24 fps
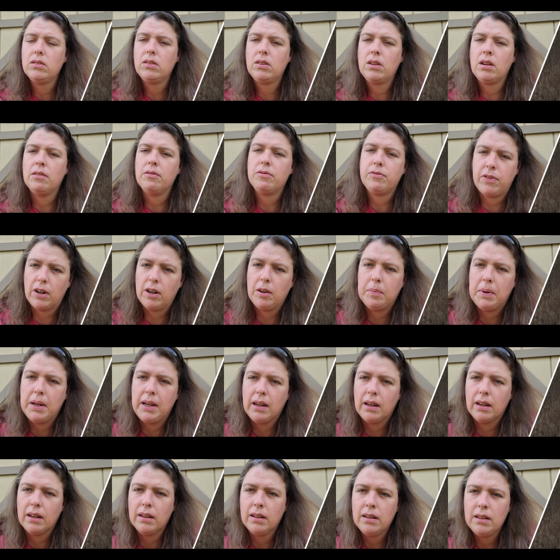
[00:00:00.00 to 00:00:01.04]

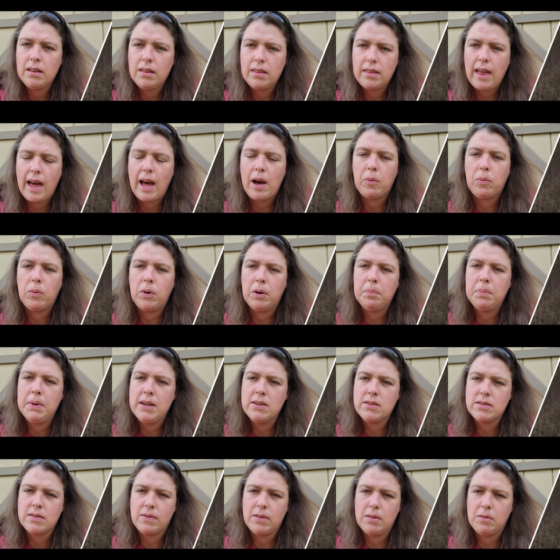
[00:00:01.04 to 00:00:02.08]
confirming that one
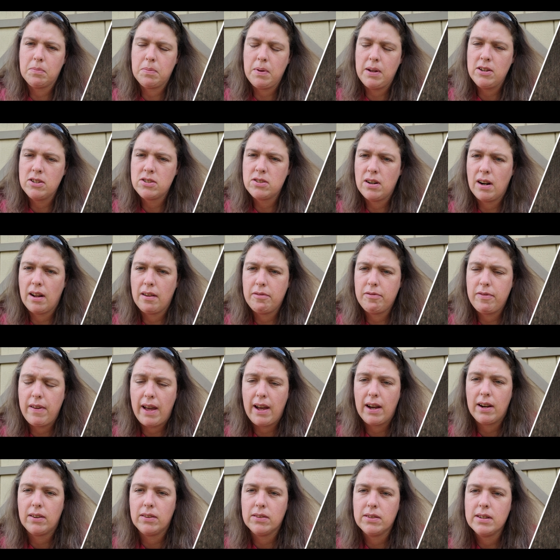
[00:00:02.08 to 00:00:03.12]
piece of information I
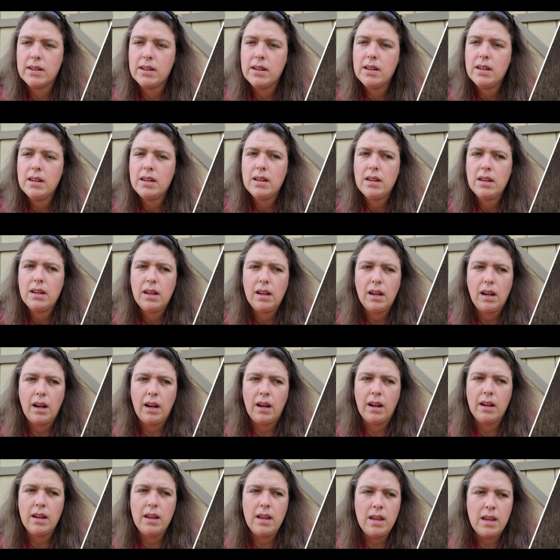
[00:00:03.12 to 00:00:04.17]
found
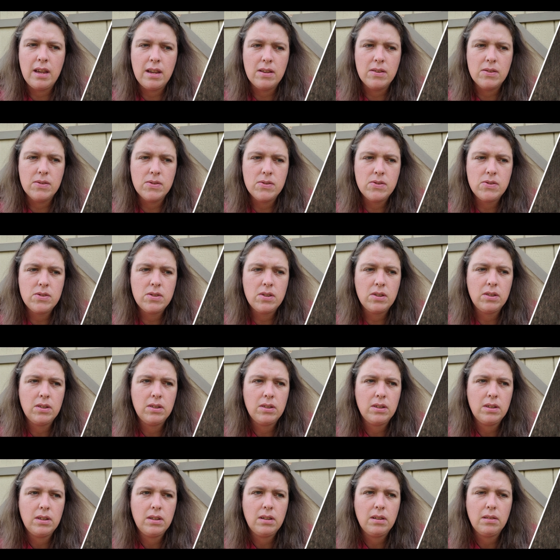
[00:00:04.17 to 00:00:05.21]
uh, is
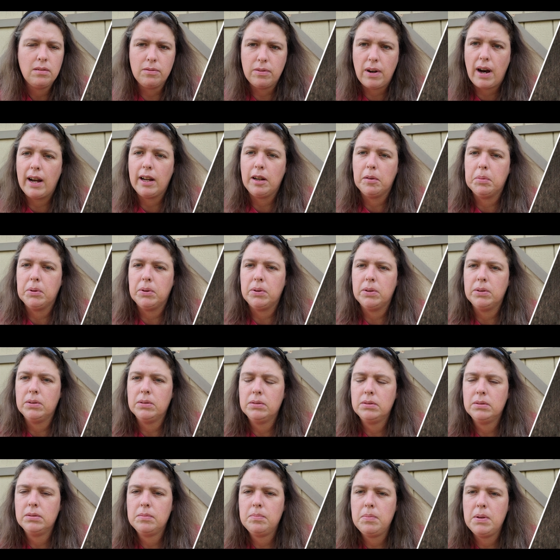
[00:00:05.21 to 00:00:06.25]
viable
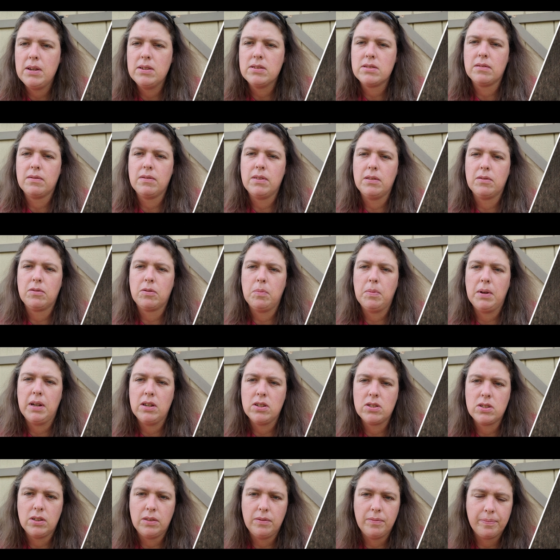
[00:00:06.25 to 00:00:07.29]
piece of
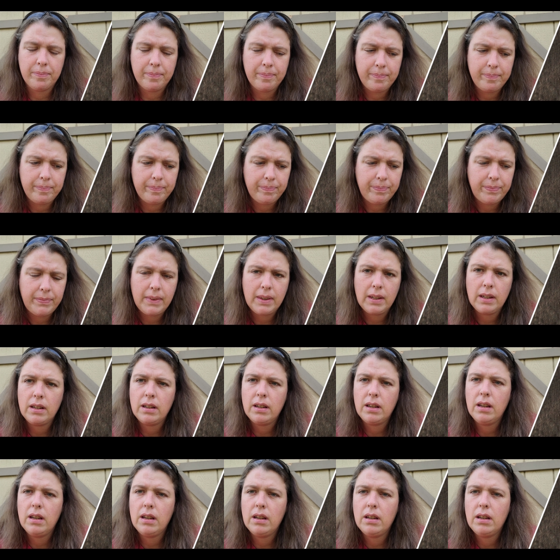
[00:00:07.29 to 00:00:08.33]
information,
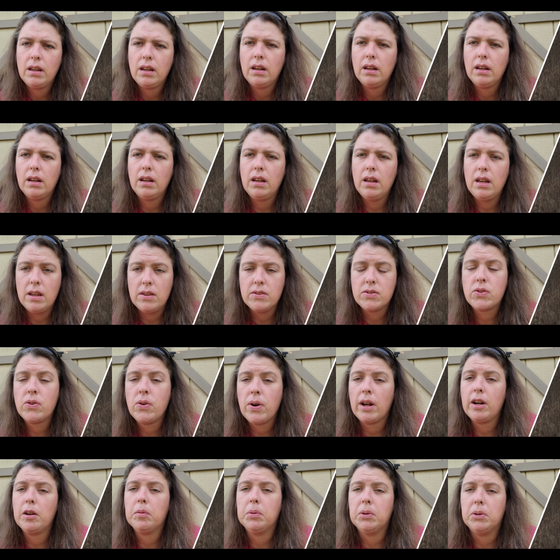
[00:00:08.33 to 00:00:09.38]
is
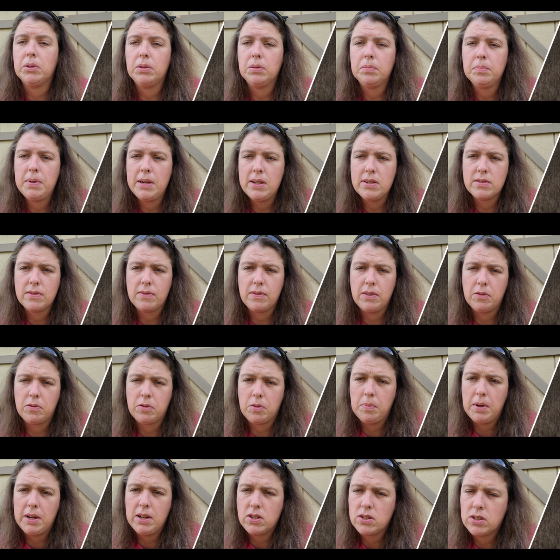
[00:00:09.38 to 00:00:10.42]
credible piece of
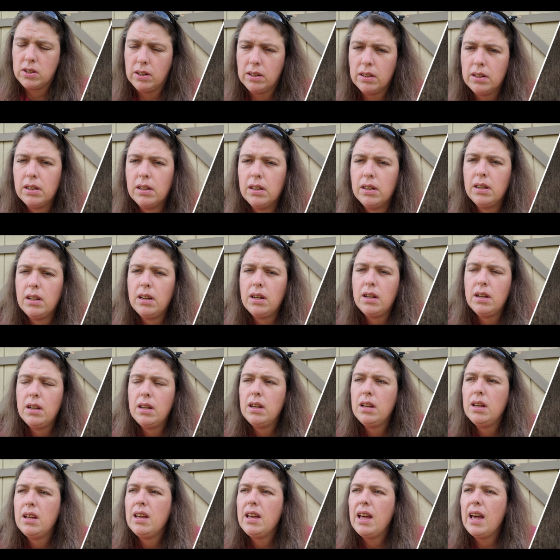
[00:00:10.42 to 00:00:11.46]
information,
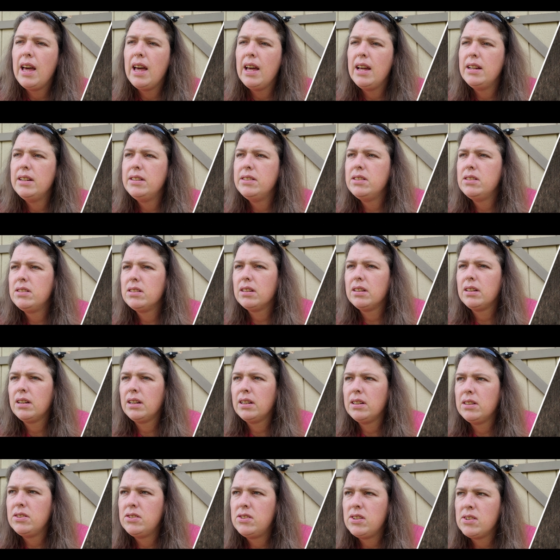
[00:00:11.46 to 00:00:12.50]
and
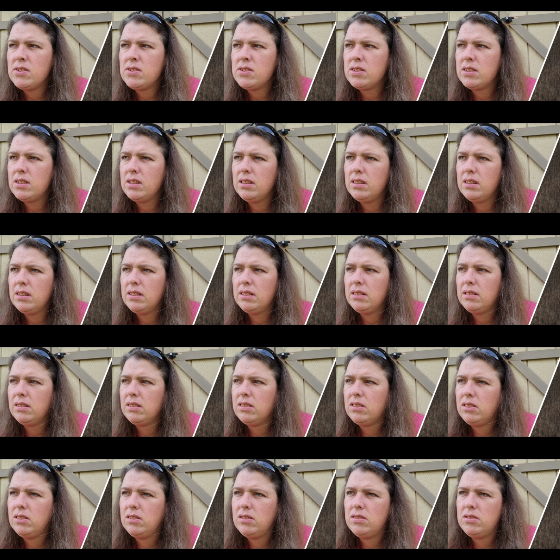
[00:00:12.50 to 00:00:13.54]
uh, just
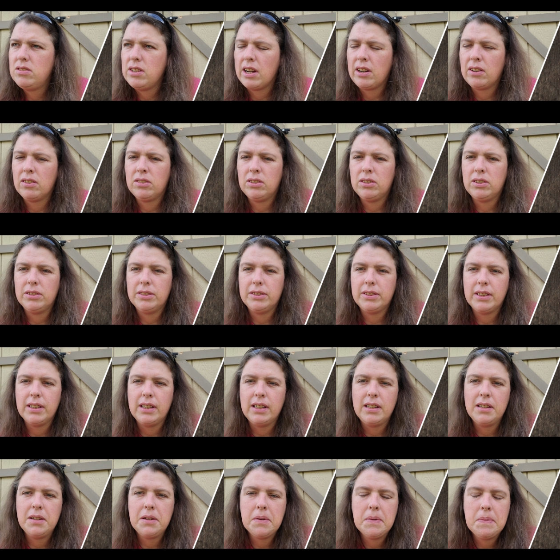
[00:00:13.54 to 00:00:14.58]
general
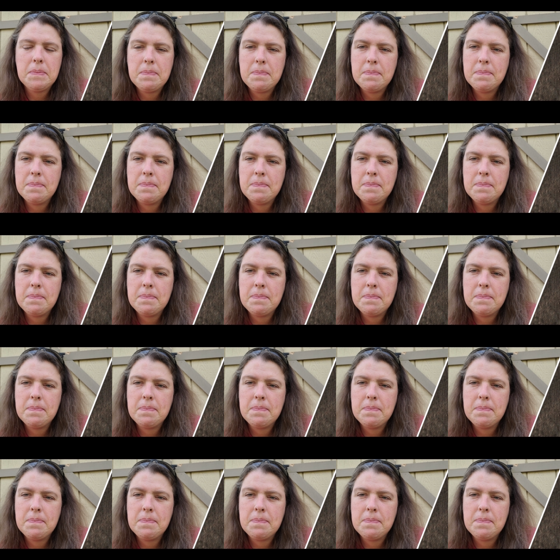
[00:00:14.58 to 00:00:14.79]
like